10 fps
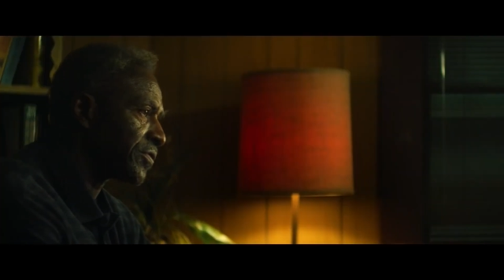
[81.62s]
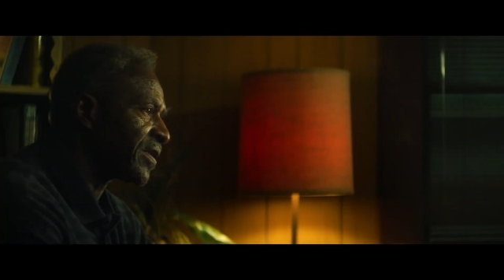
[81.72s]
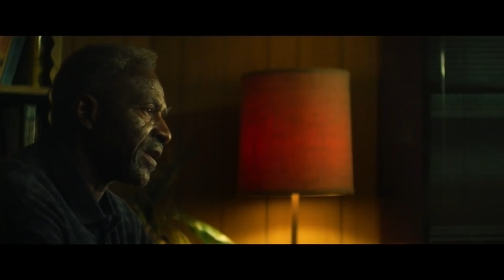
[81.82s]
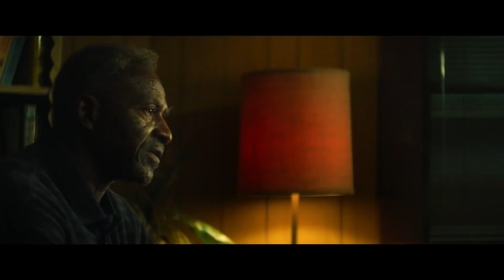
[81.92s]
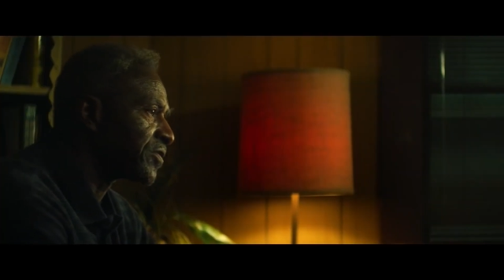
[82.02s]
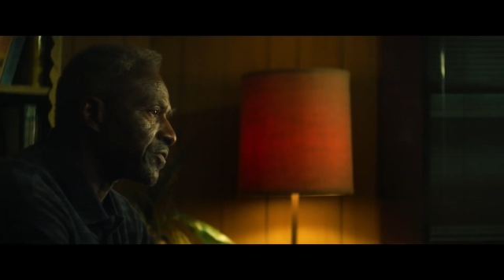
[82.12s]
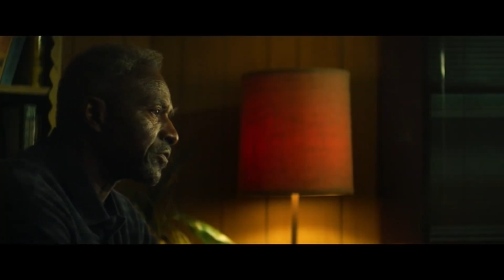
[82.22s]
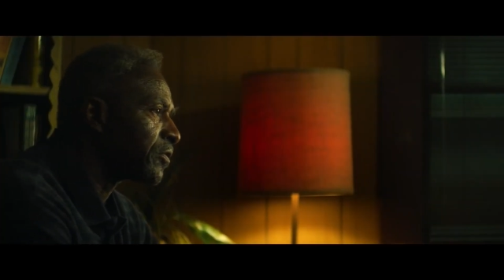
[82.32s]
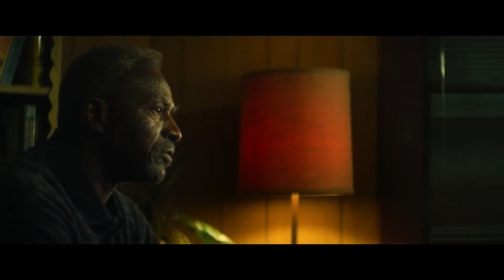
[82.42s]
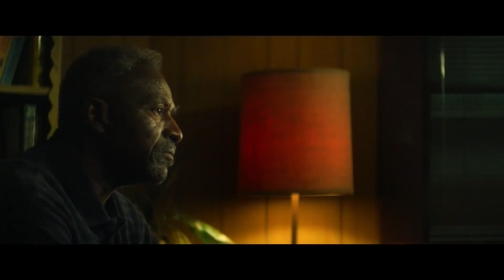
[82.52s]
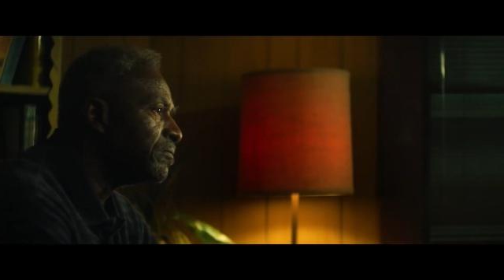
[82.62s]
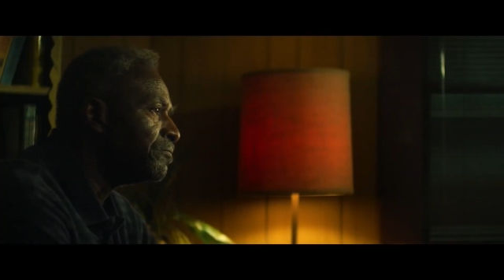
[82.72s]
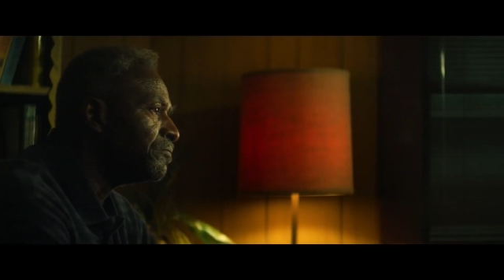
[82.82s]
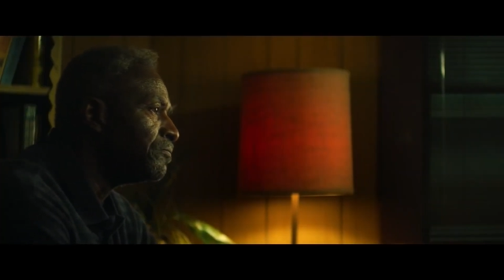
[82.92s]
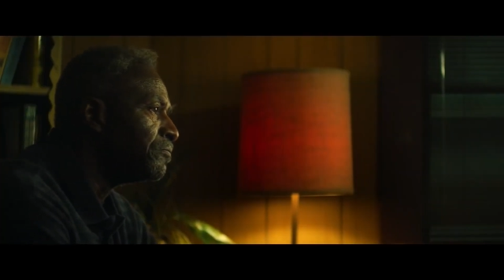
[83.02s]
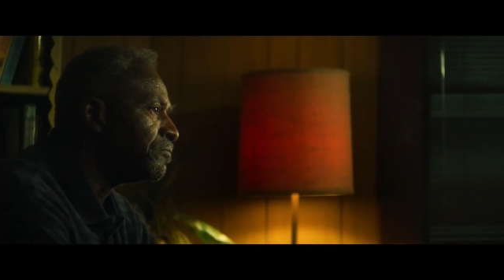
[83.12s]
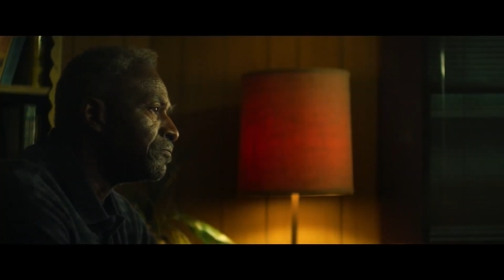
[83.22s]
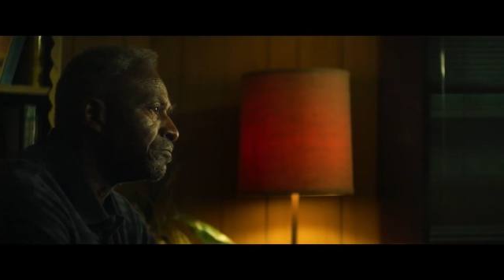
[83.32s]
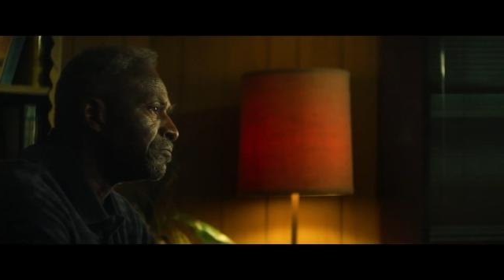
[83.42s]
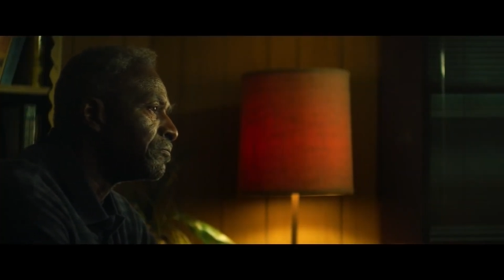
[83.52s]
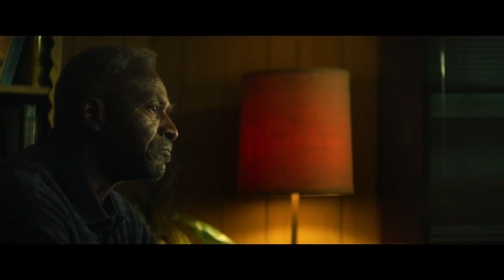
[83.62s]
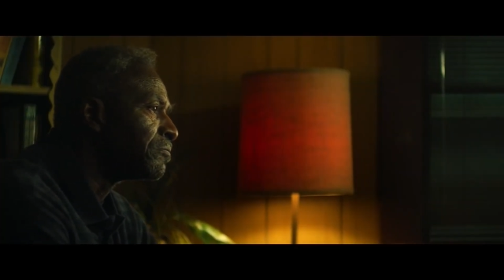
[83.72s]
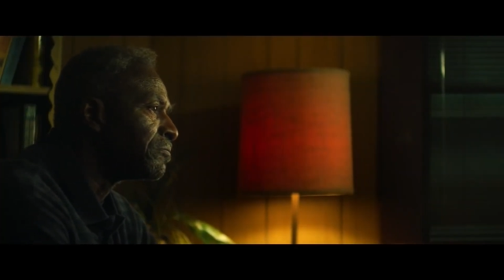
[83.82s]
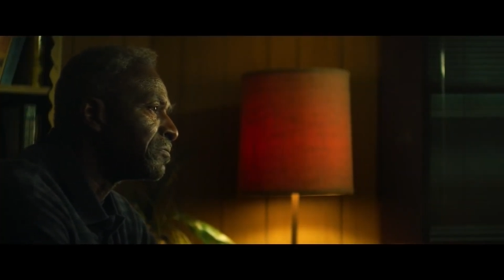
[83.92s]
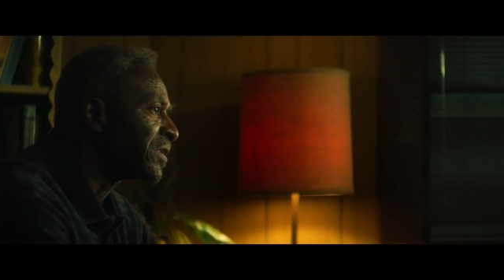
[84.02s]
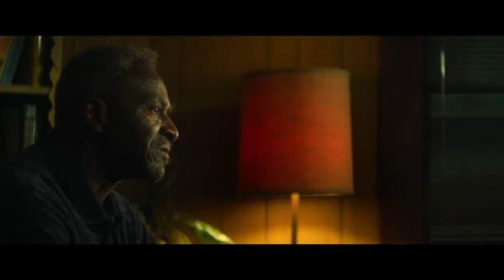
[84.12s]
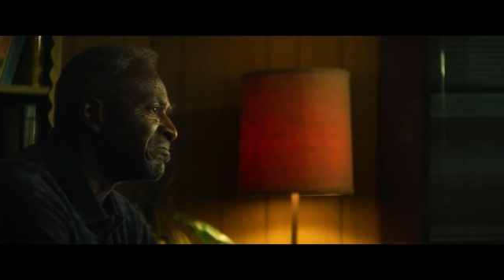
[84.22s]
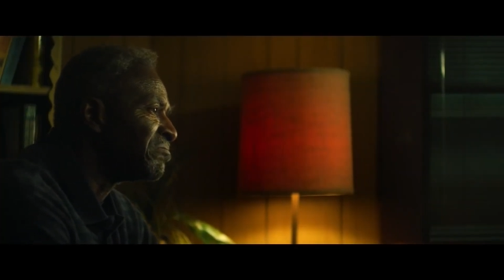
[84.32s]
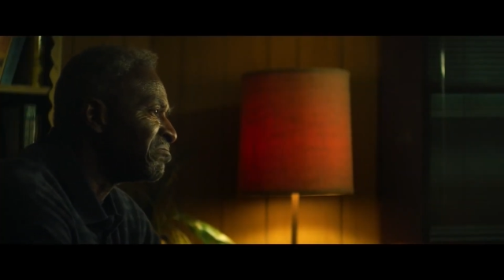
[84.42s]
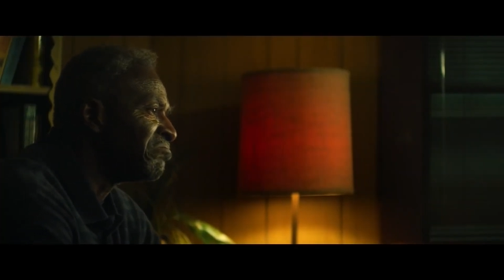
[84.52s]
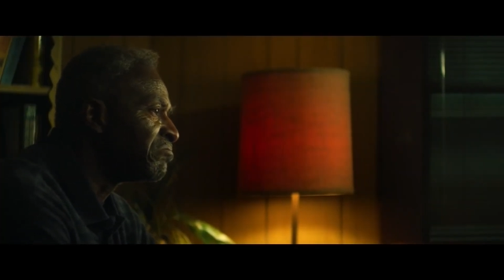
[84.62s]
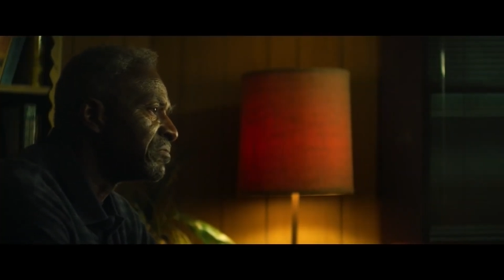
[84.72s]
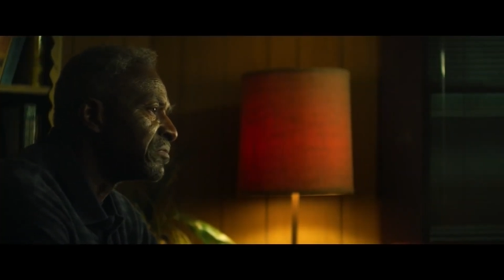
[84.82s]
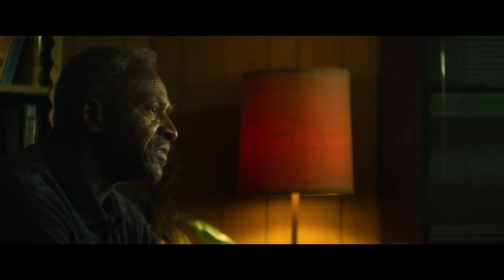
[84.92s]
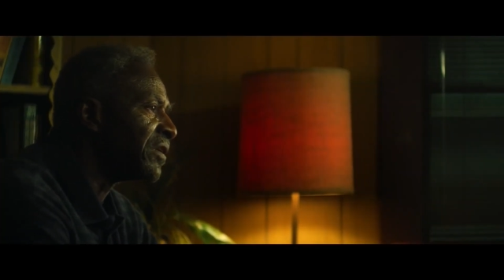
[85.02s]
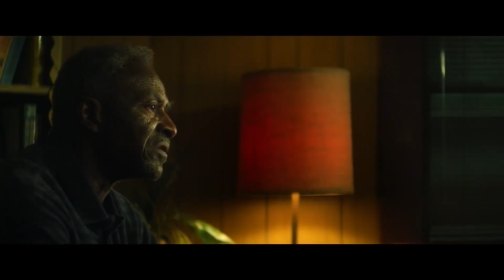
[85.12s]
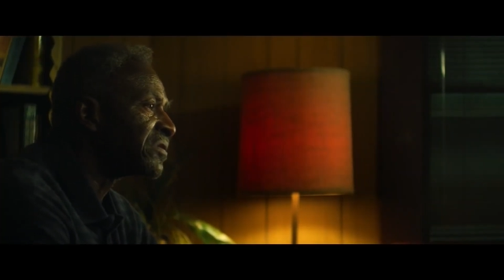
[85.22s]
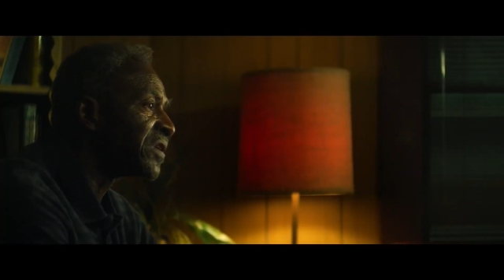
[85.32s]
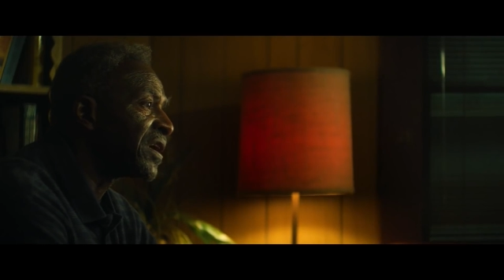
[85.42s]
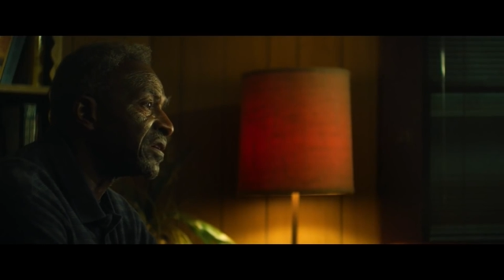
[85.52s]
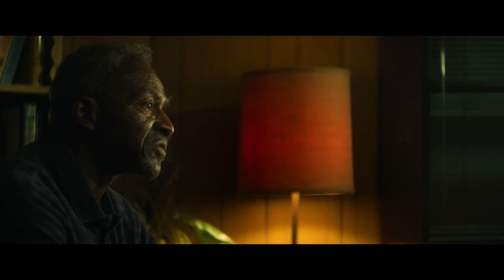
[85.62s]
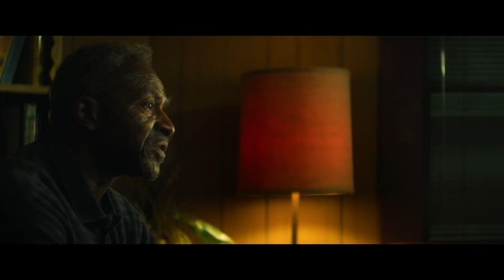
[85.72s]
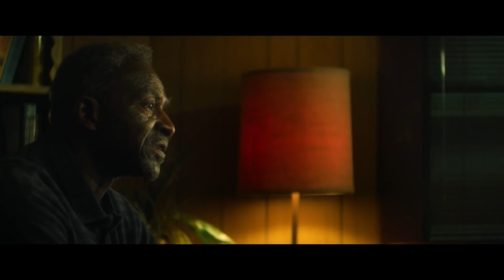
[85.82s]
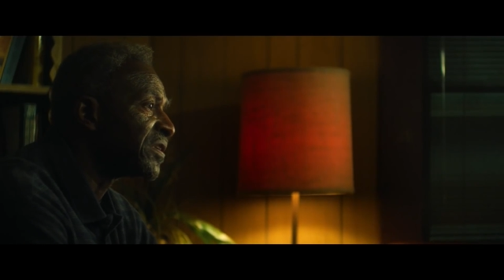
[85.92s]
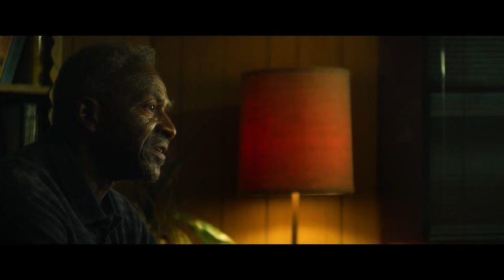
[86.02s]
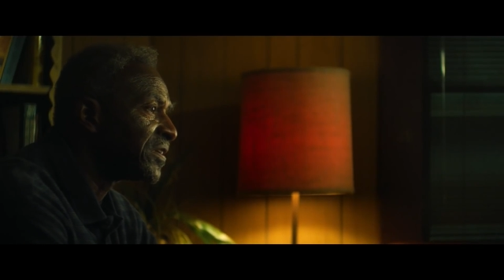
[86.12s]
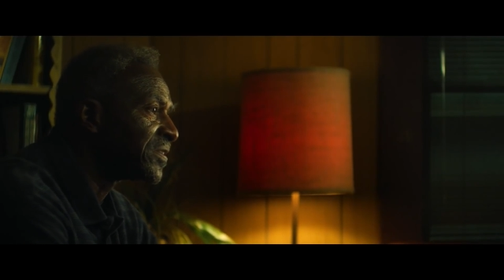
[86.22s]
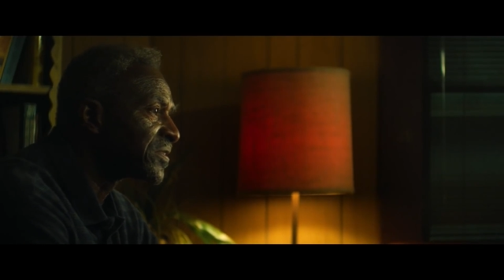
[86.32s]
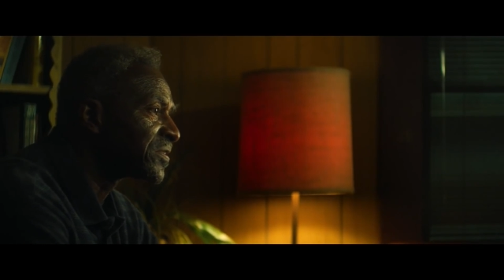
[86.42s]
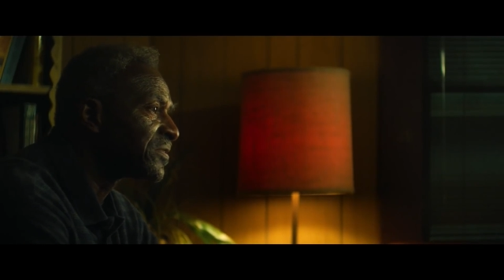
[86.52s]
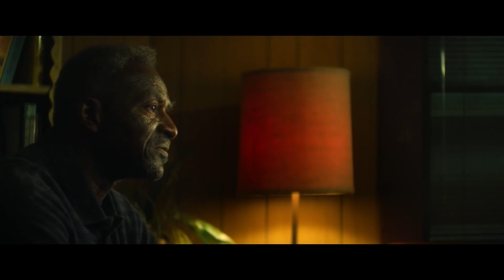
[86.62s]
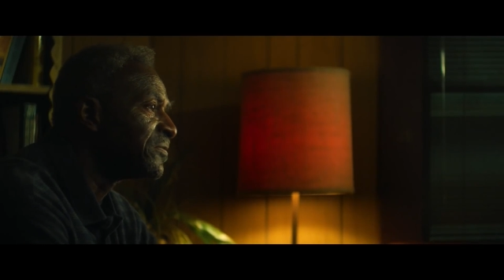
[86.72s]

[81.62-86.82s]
the shield represents. Isaiah Bradley, we learn, has a backstory which sounds uncannily